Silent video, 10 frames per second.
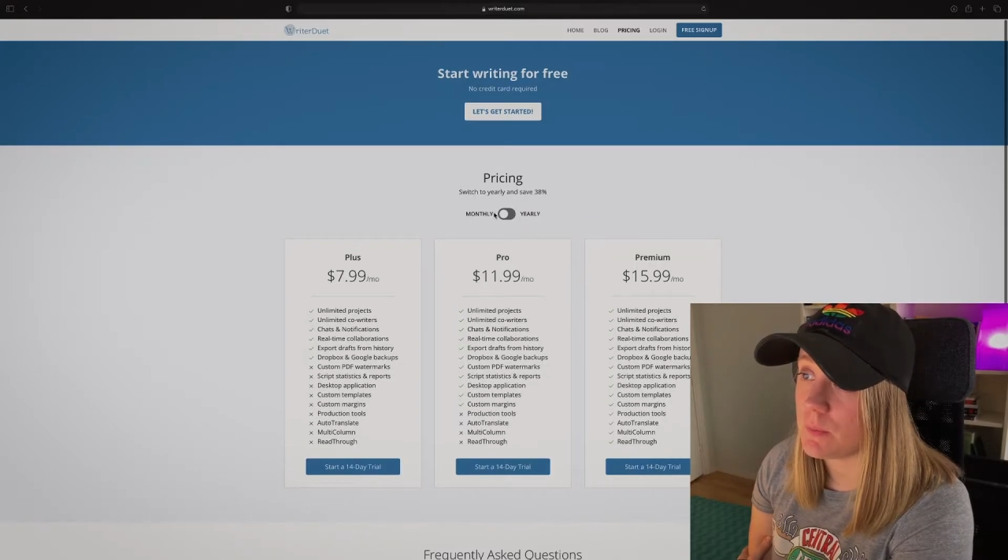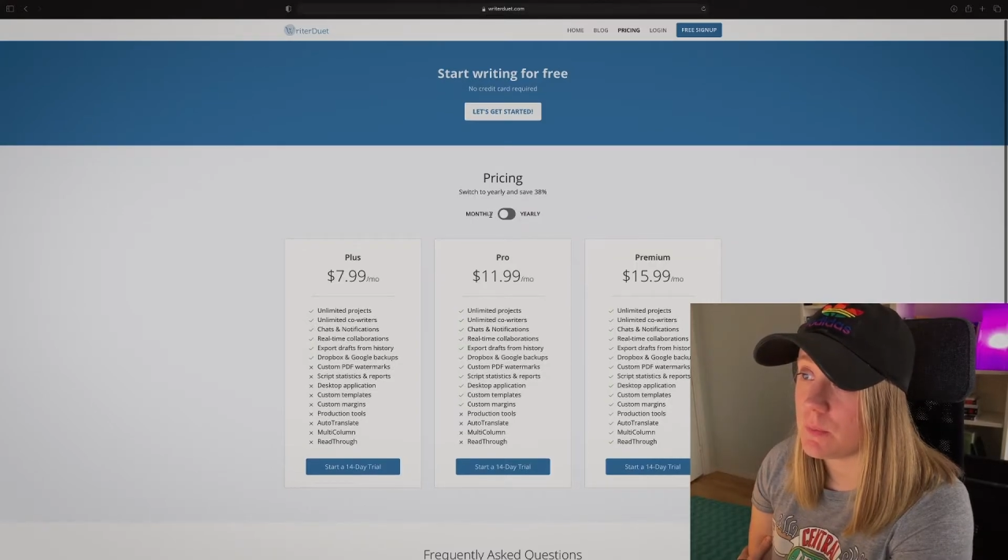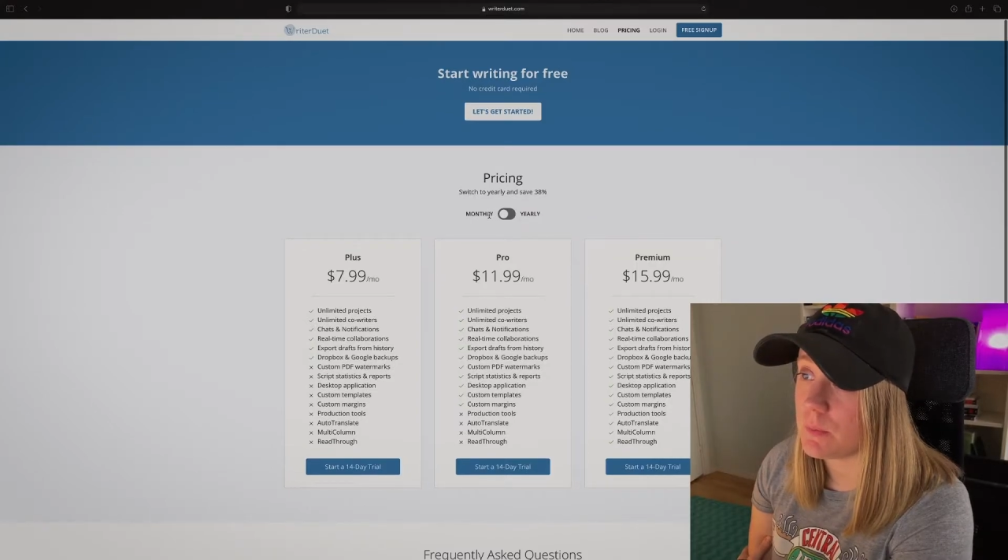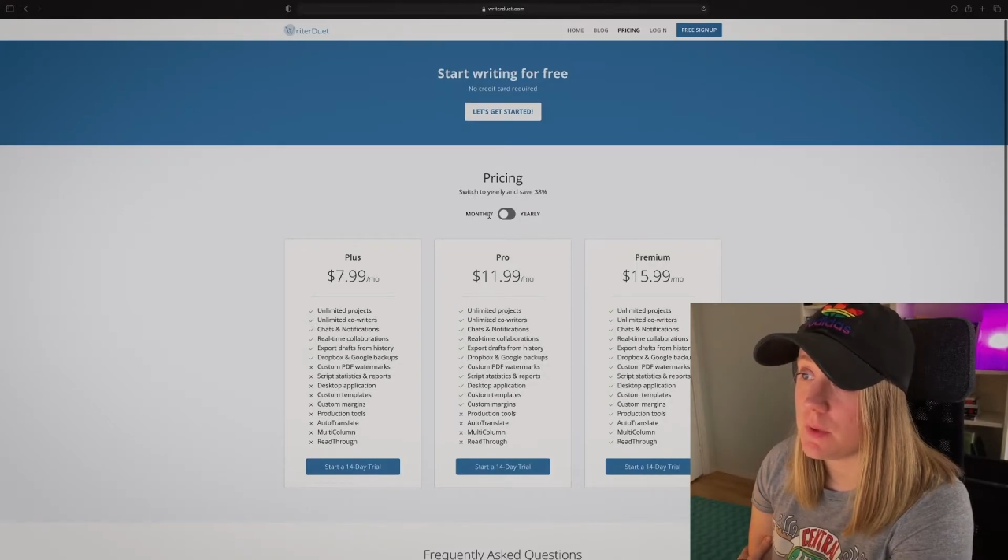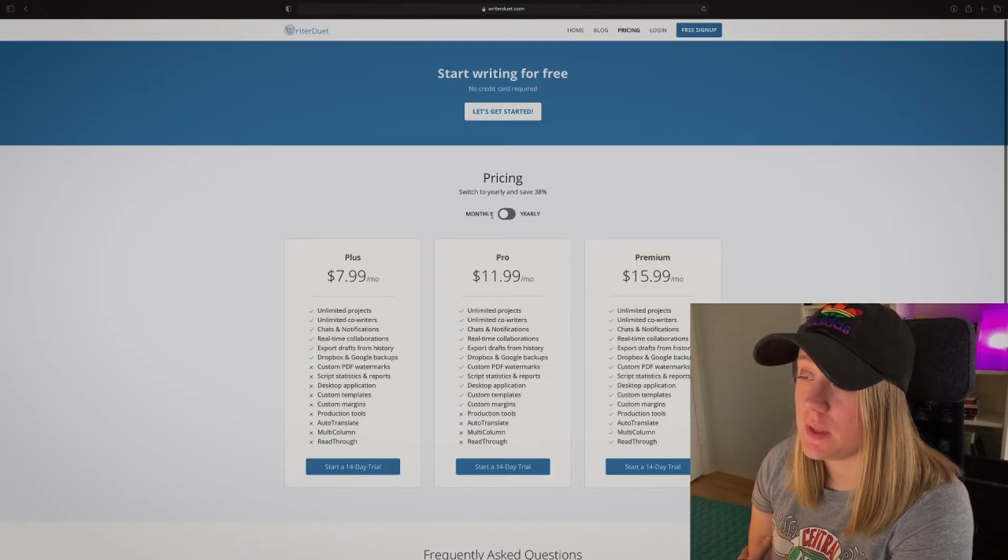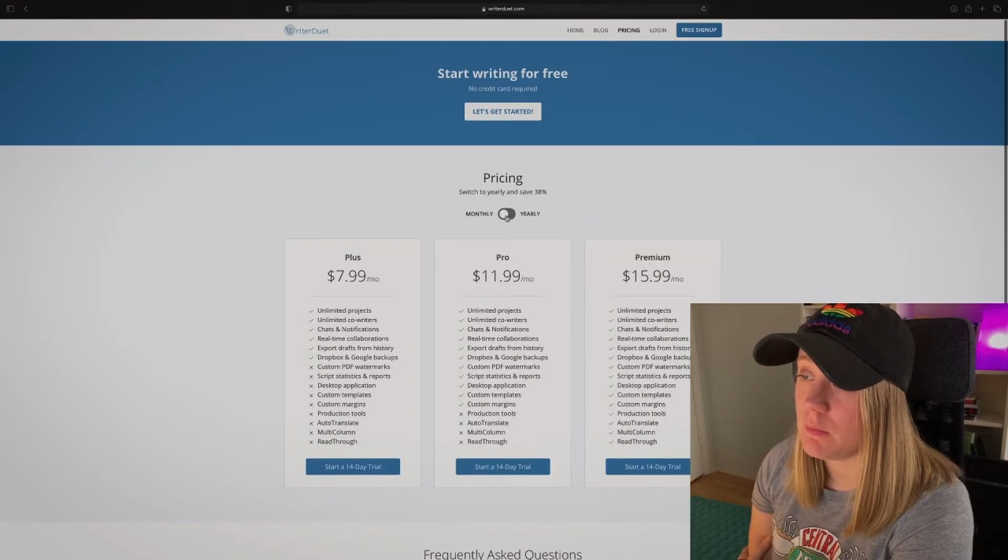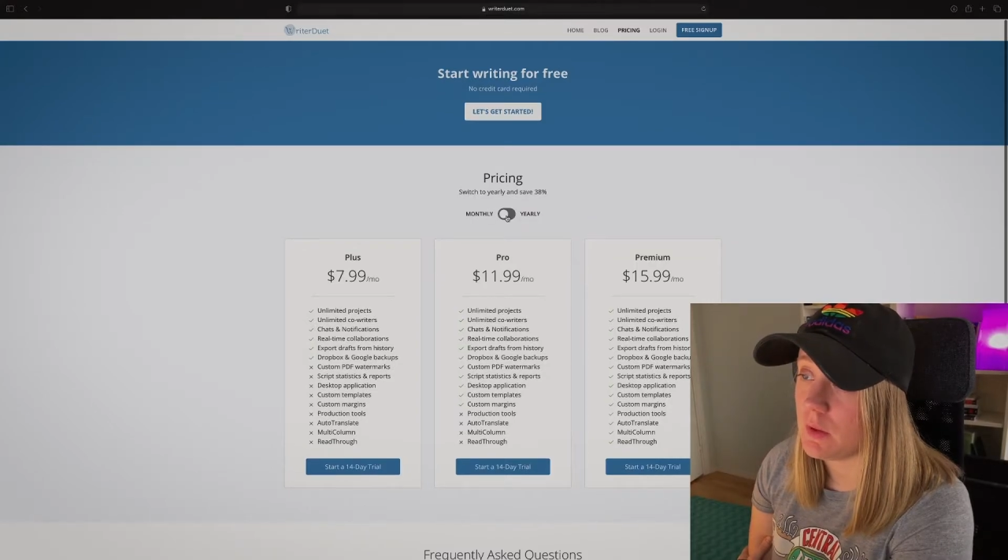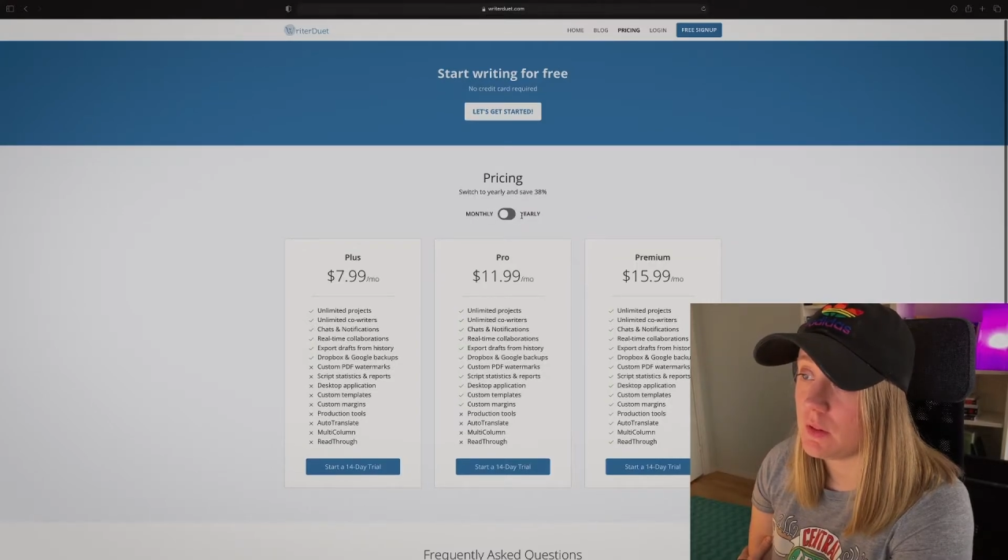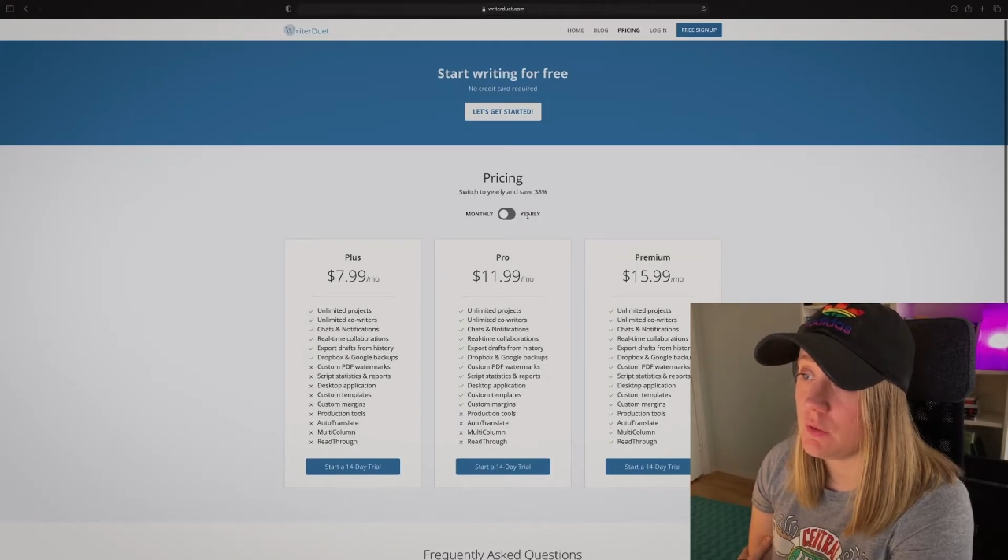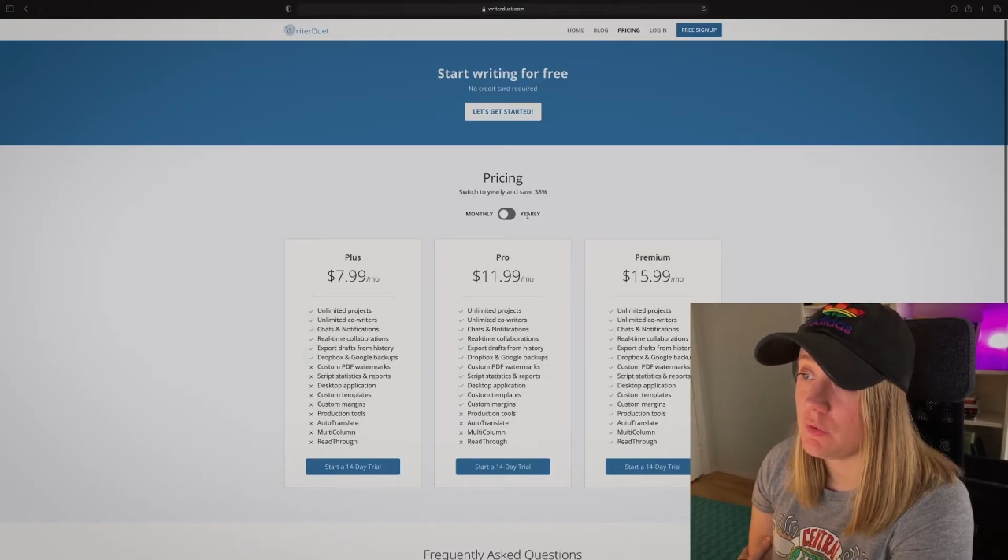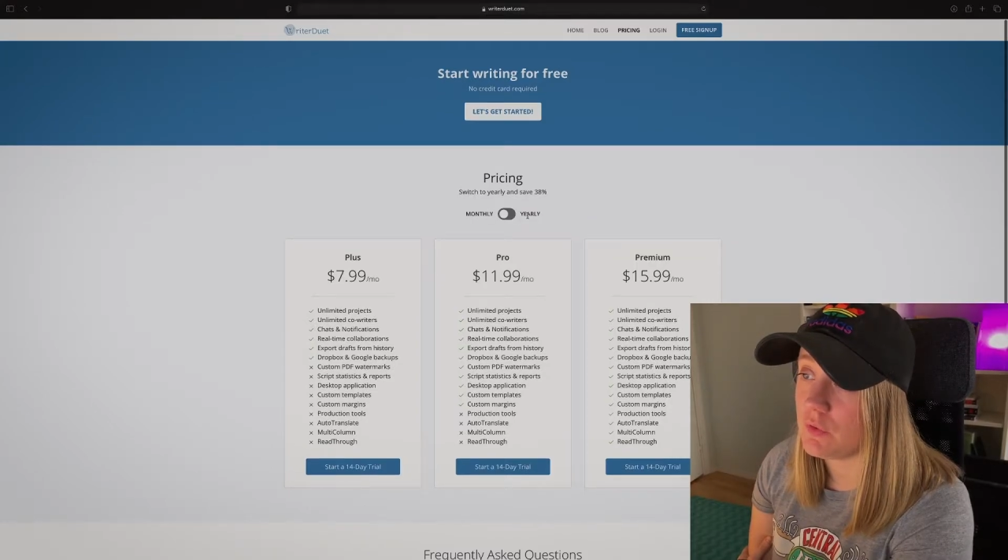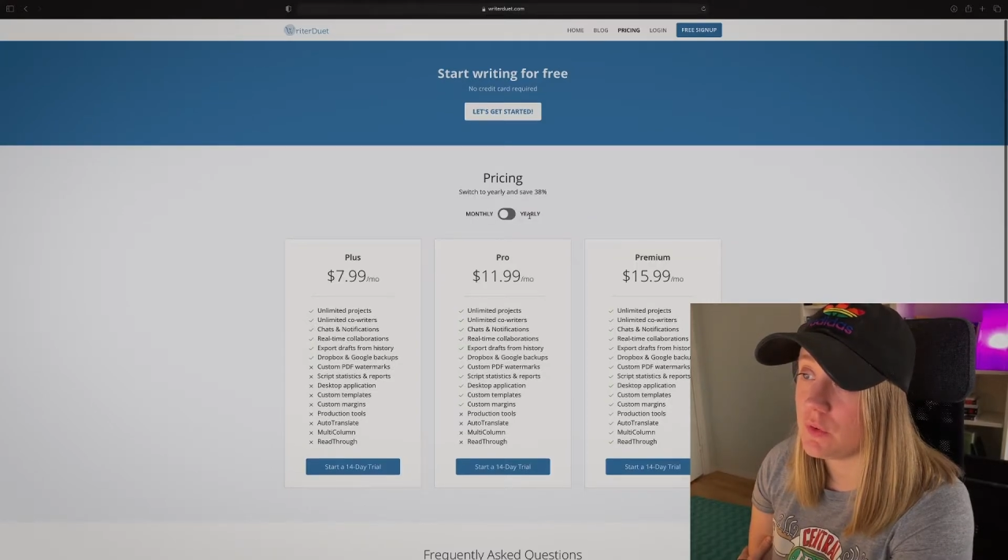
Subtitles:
to pay monthly